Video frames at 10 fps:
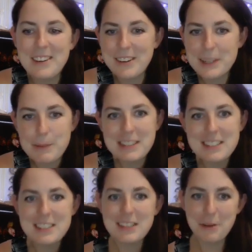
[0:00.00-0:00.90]
your
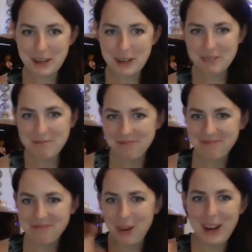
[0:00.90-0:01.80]
responses in the homework.
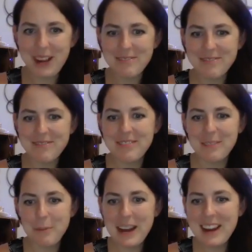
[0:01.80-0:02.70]
Okay.
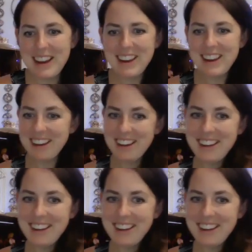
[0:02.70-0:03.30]
Bye.